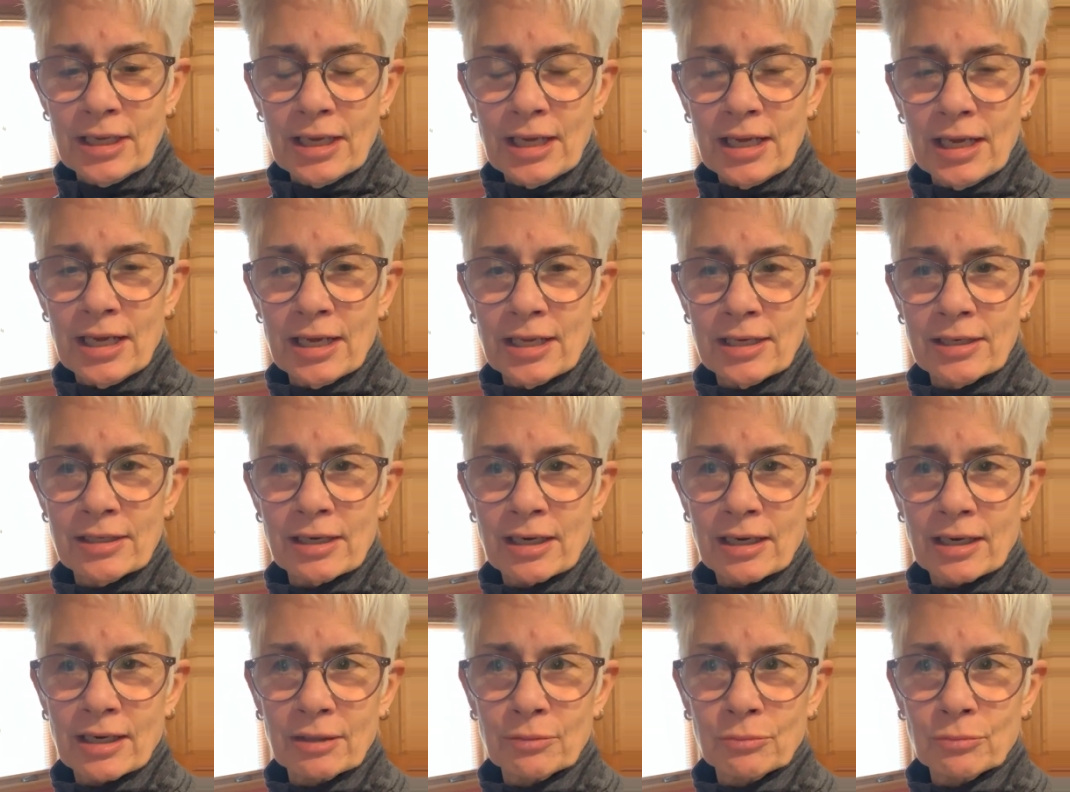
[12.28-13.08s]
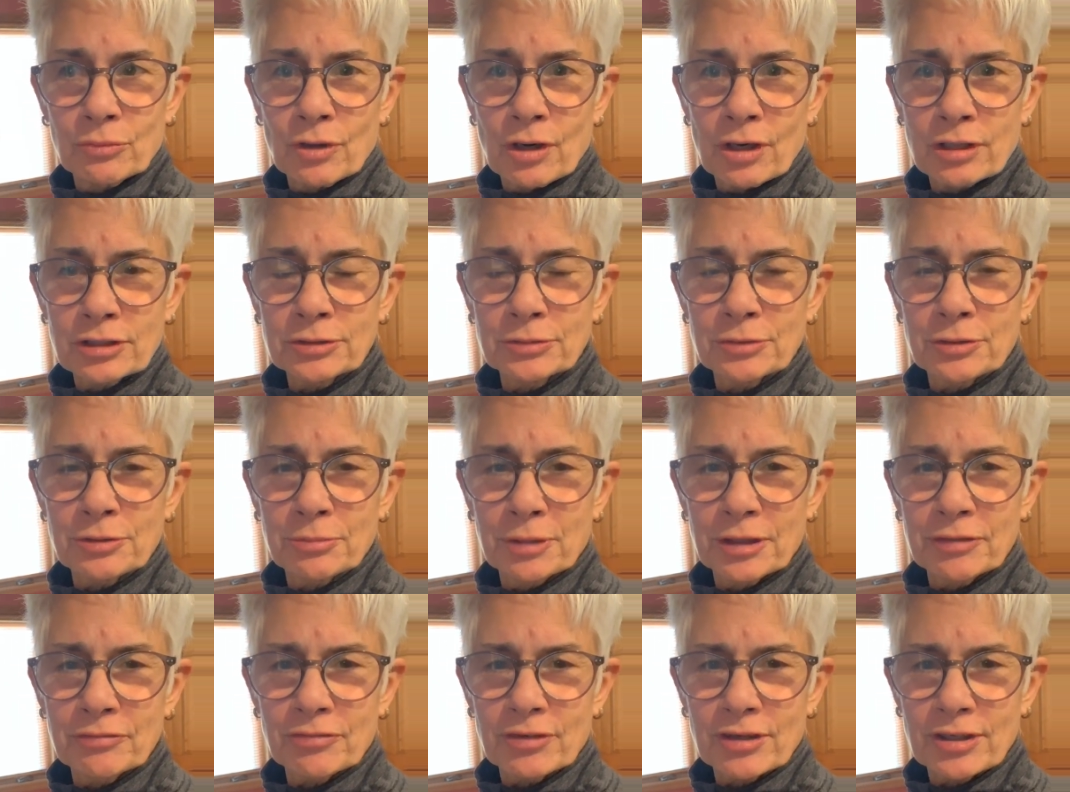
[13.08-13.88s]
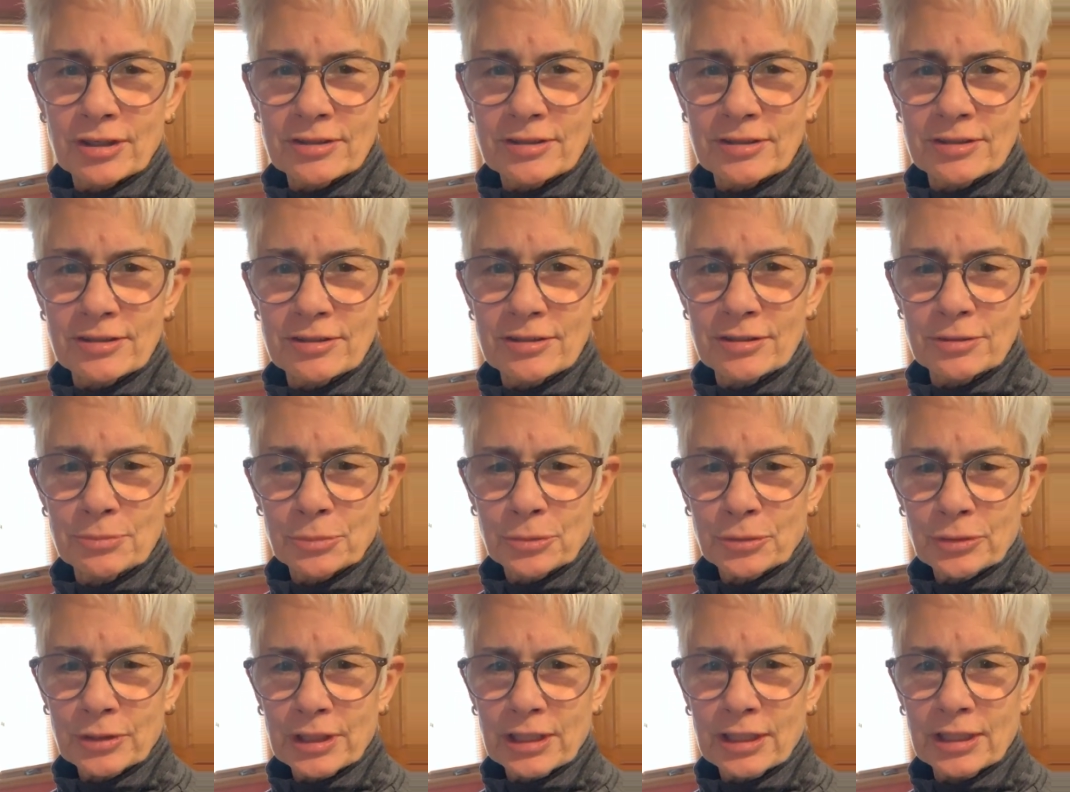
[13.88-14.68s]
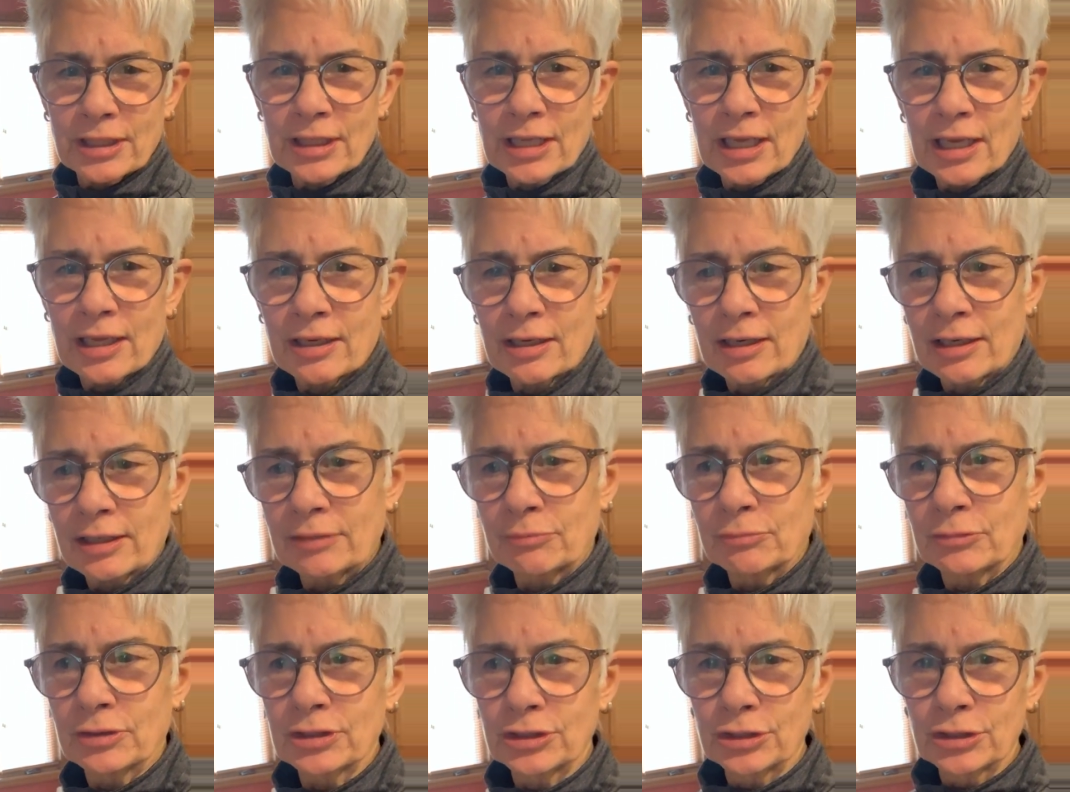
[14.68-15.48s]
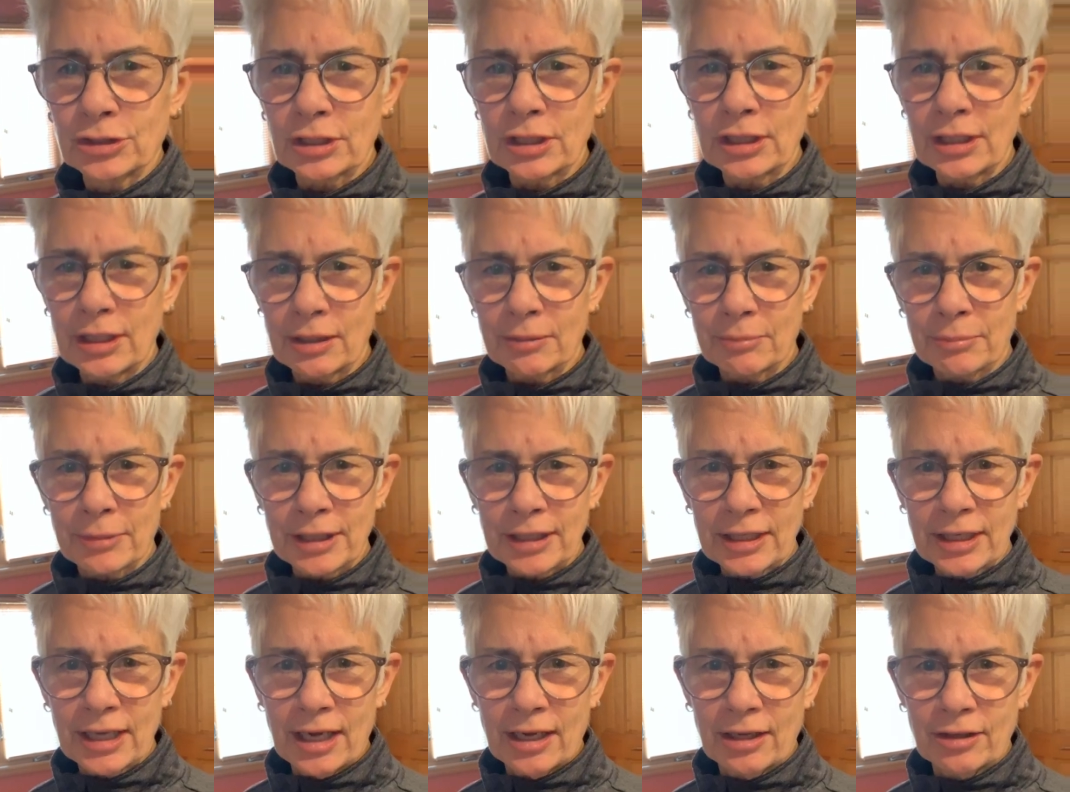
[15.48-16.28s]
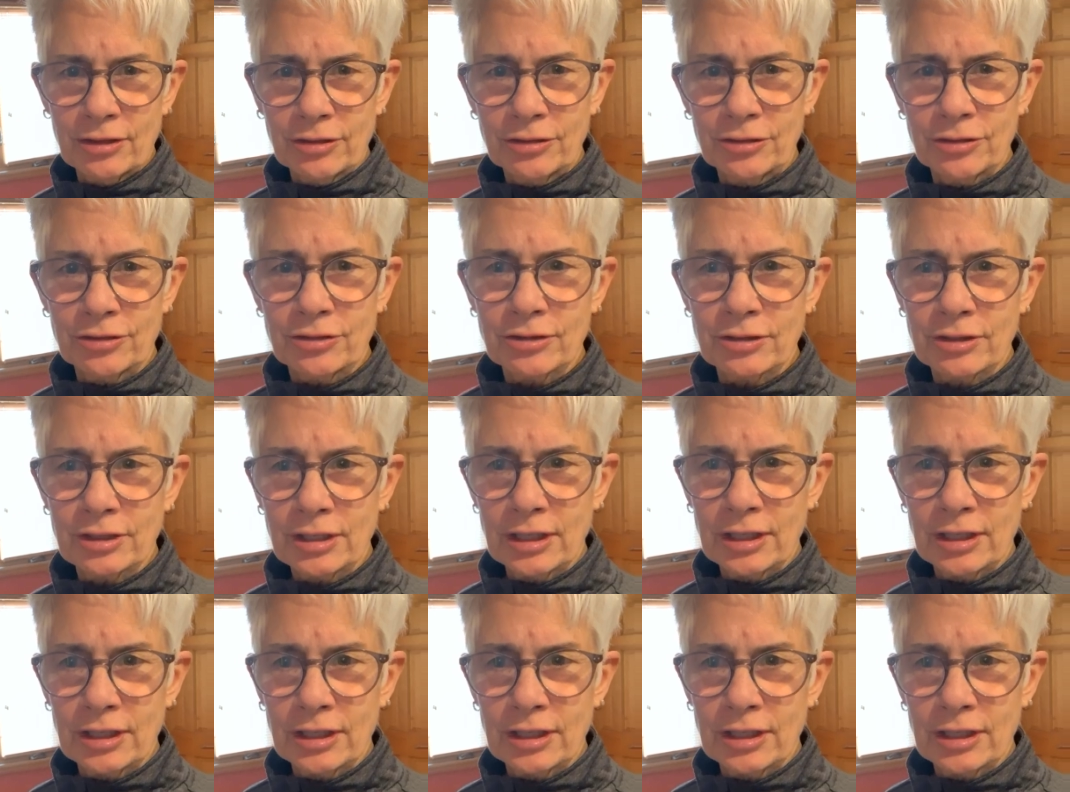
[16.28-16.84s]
And I walked with my friends this morning and I was looking at my calendar,